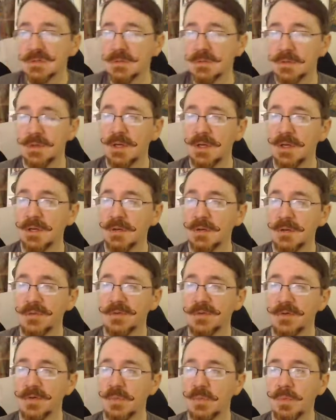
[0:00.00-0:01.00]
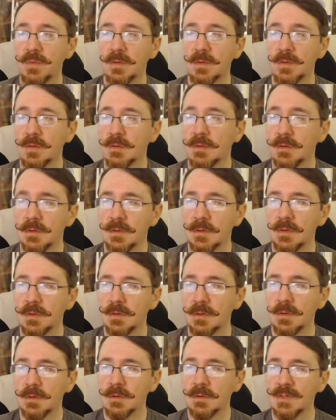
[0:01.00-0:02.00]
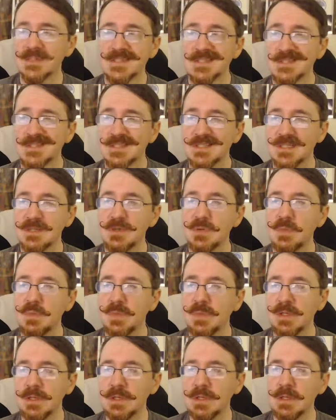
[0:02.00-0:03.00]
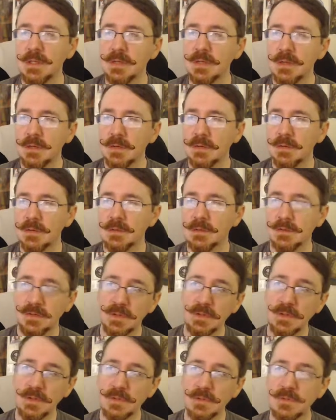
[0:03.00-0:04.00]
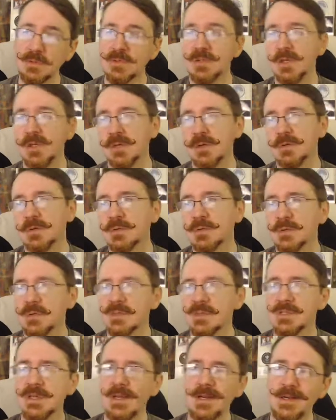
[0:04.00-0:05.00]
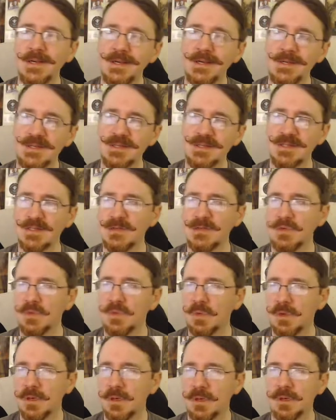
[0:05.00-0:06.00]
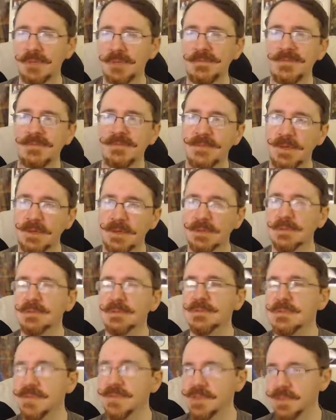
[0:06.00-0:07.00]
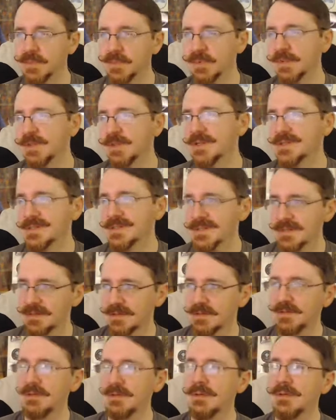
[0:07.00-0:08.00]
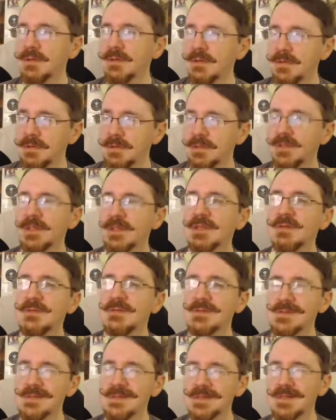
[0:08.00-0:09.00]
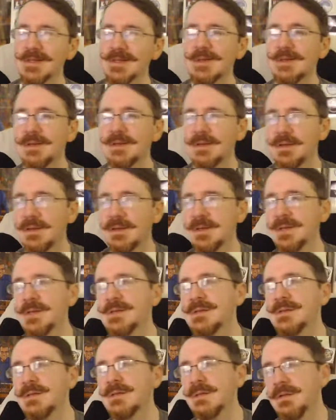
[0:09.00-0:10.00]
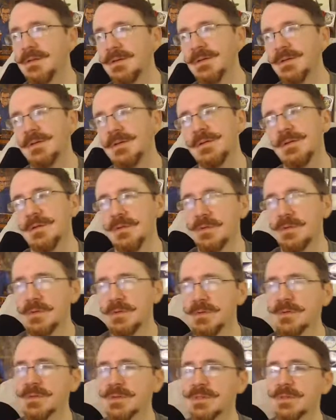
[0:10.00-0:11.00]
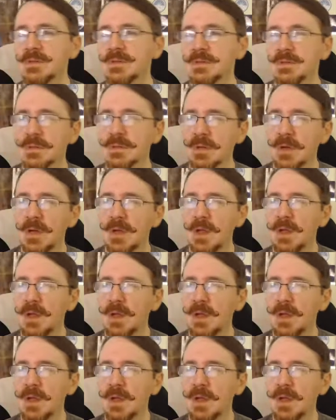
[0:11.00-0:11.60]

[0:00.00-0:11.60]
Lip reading: No, I don't know the first part. Listen to me. Don't go chasing waterfalls. Please stick to the rivers and the lakes that you're used to.